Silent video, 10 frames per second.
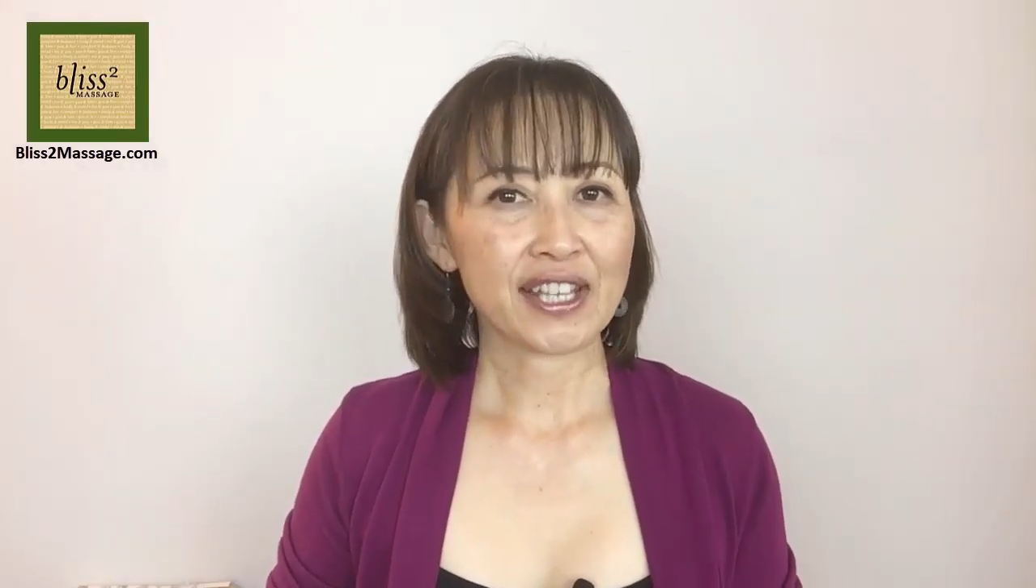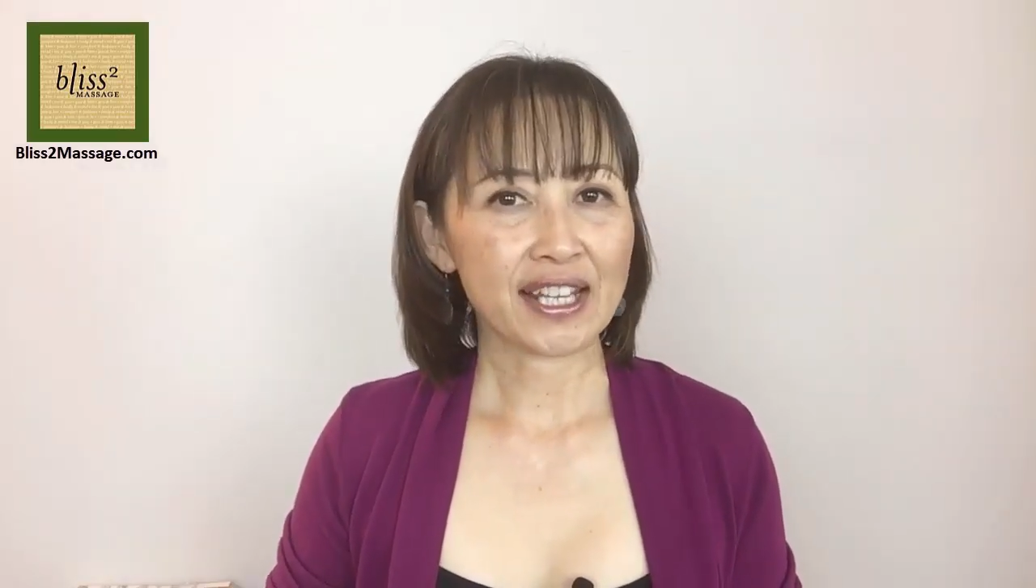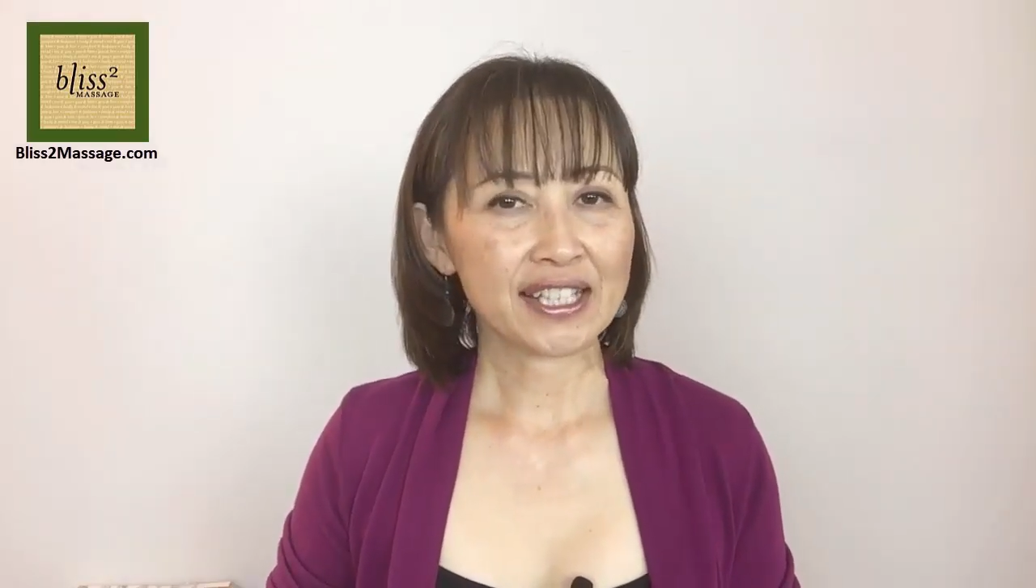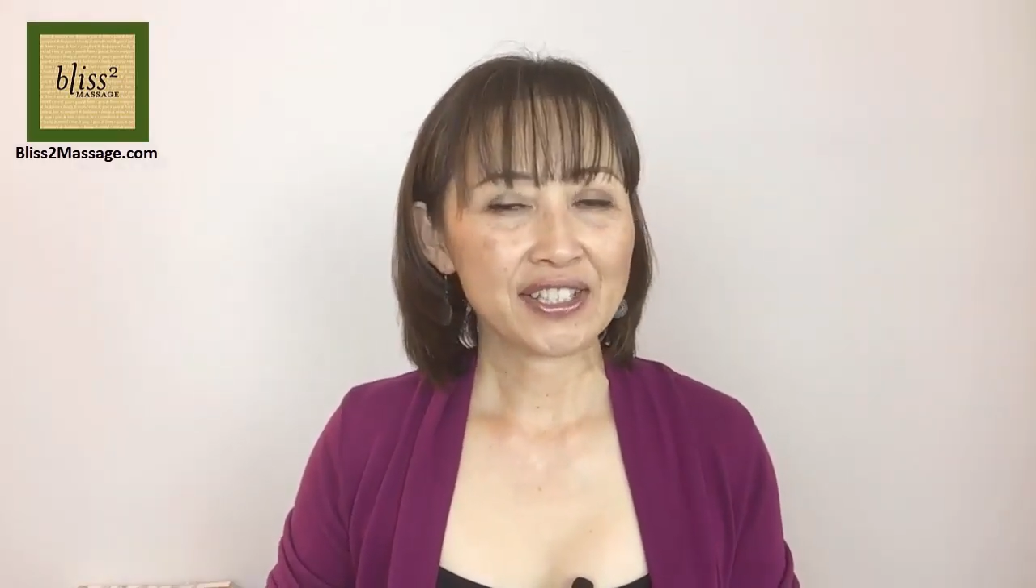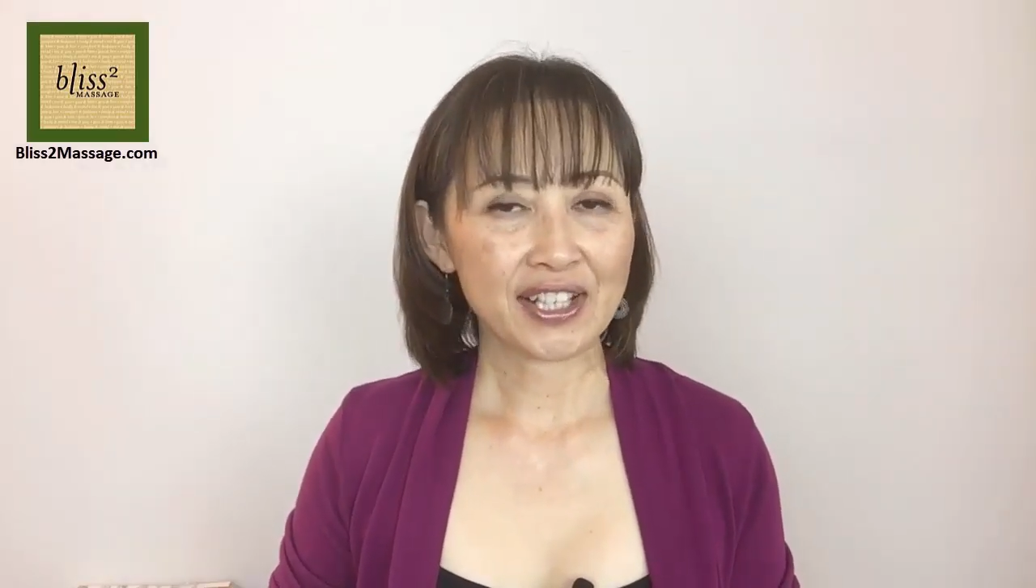
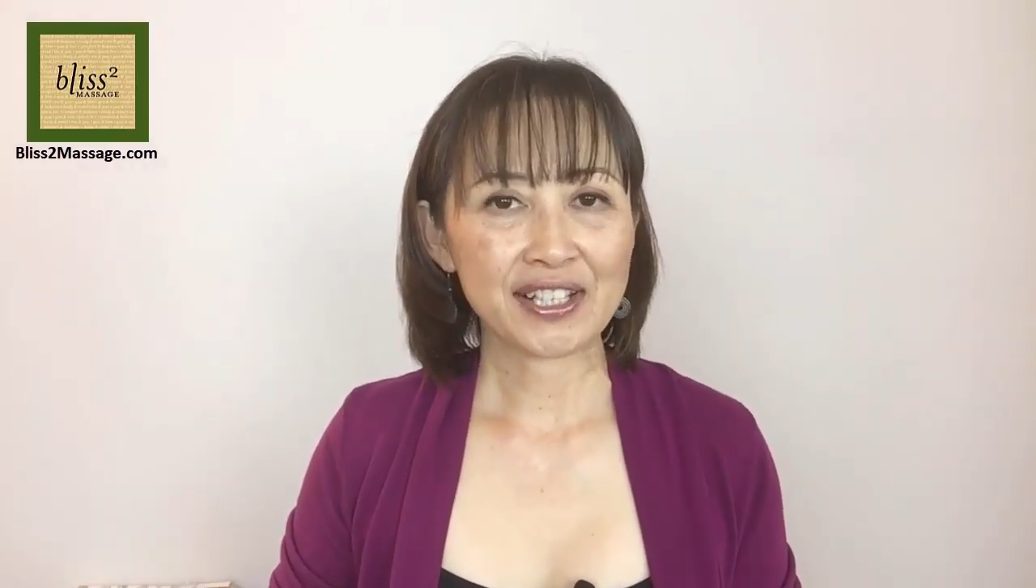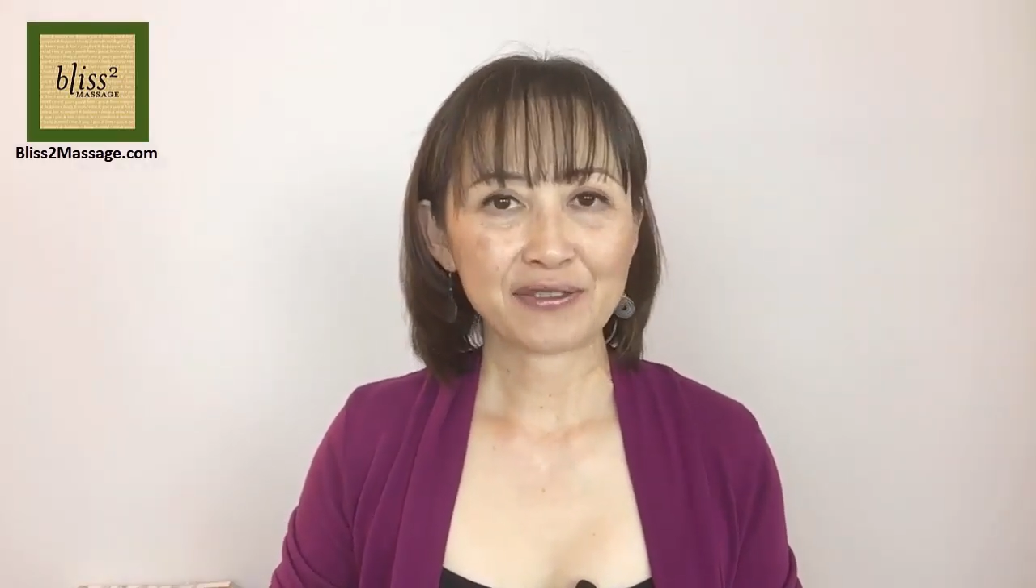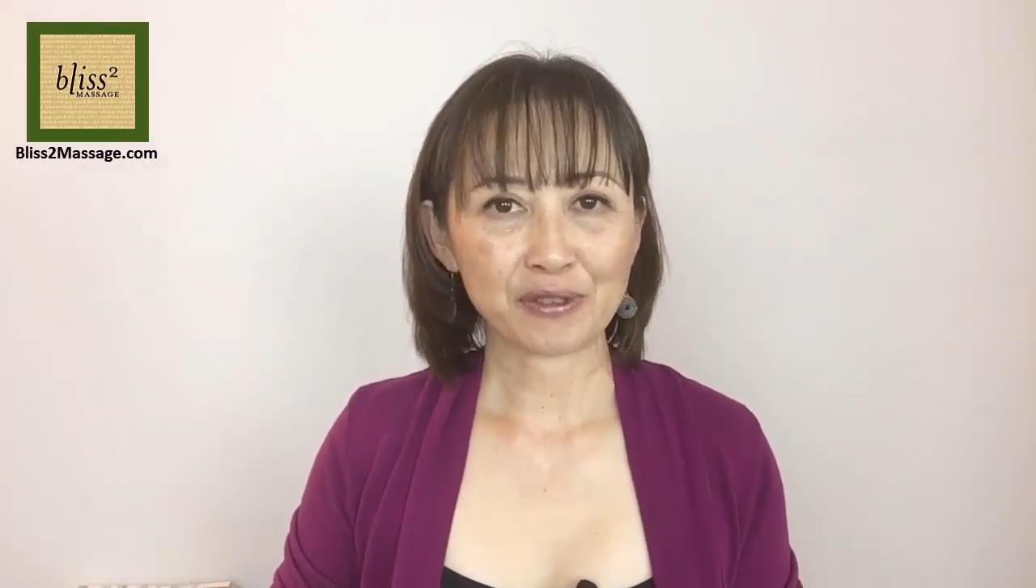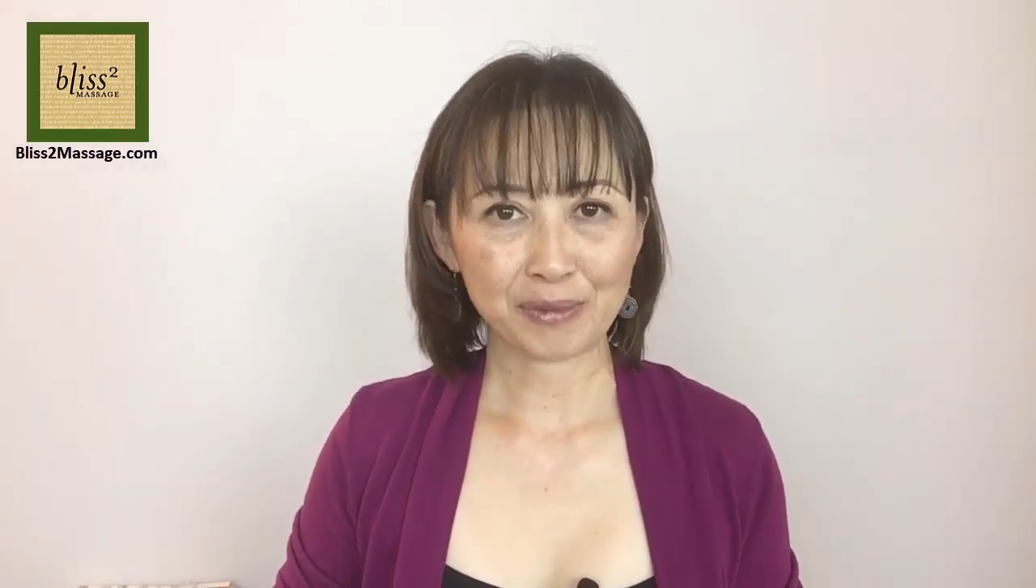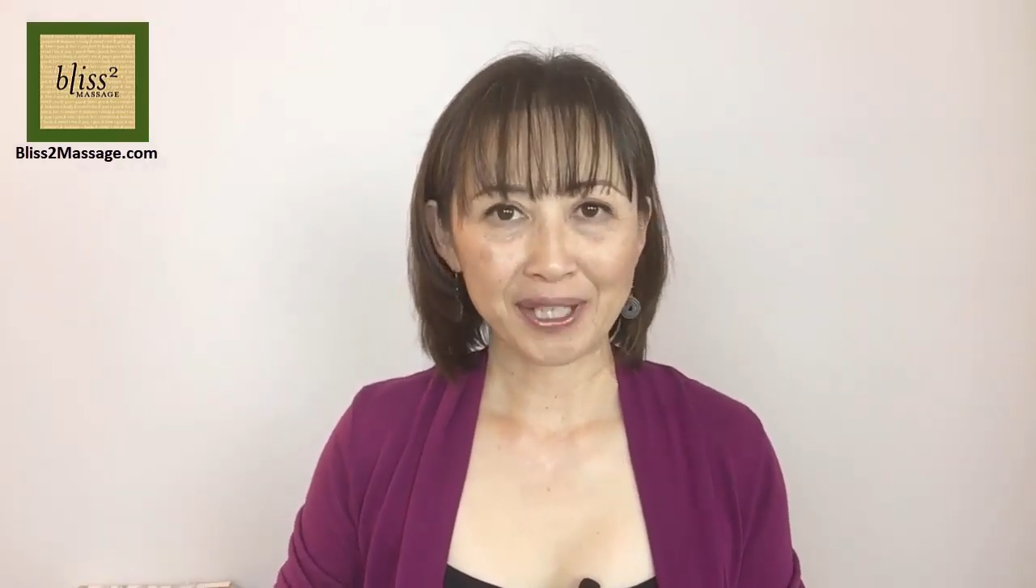any change
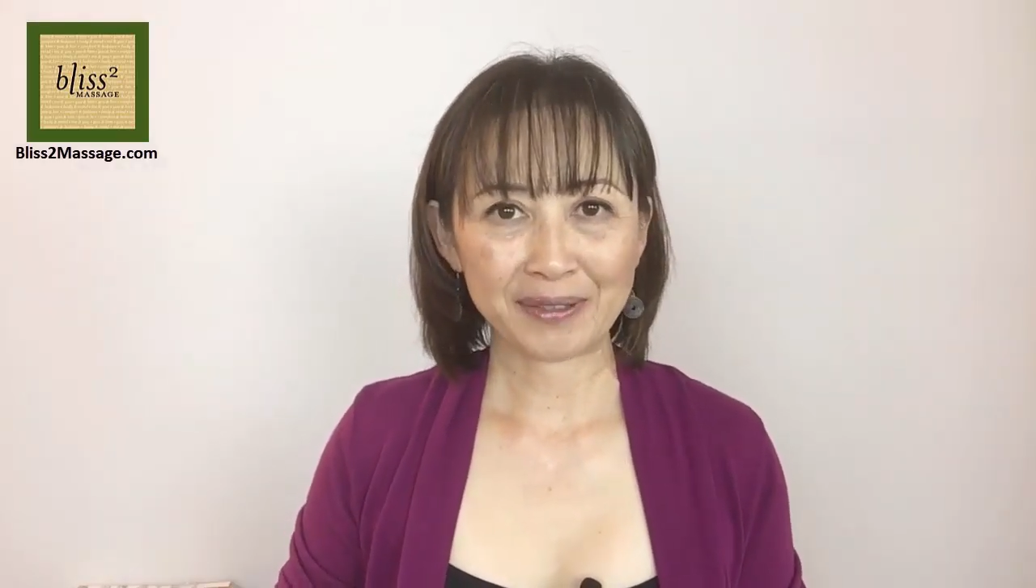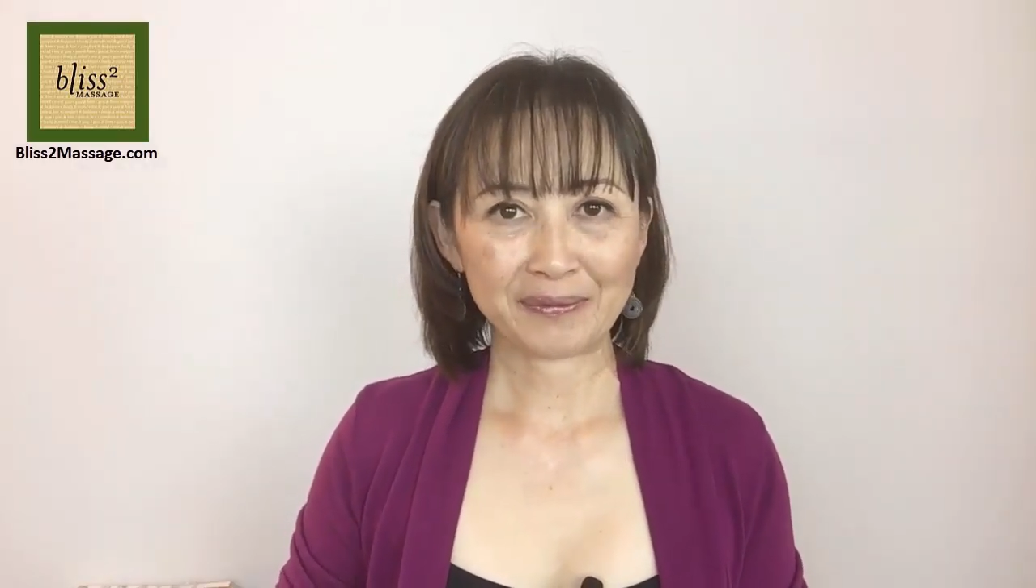for me.